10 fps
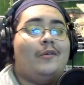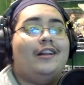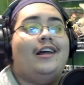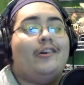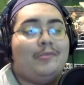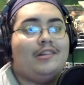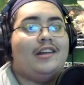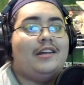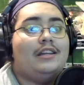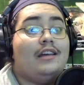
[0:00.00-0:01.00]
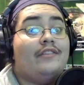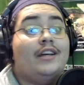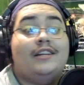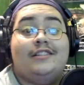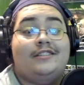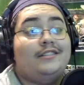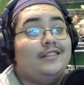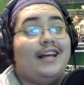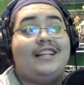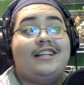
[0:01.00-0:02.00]
well. I hope you're staying safe.
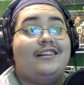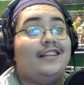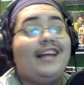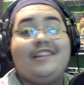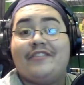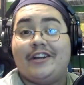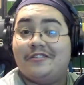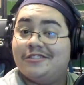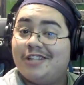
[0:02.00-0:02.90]
Like the video,